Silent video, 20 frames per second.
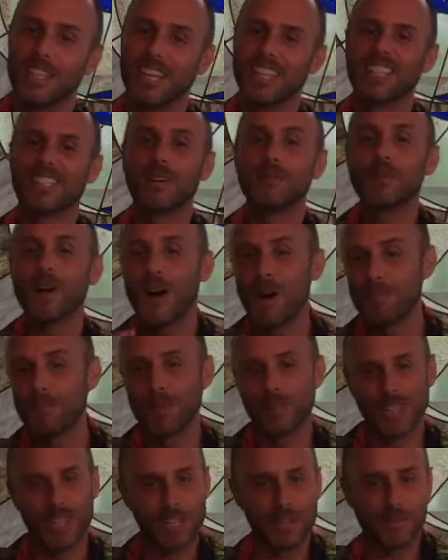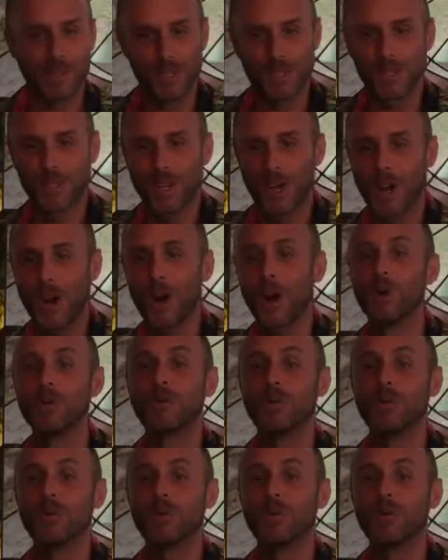Some couple I even saw are